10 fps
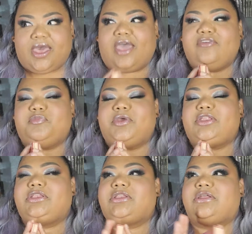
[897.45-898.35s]
I've
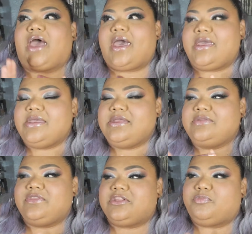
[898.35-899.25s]
been
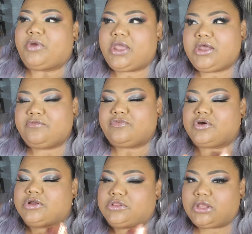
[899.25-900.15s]
eyeing this brand for
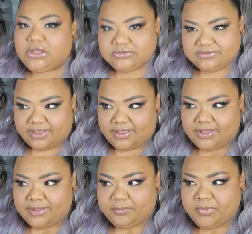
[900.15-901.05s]
a long
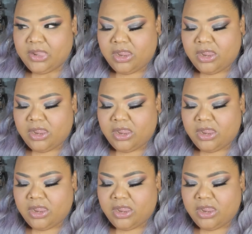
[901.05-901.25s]
time.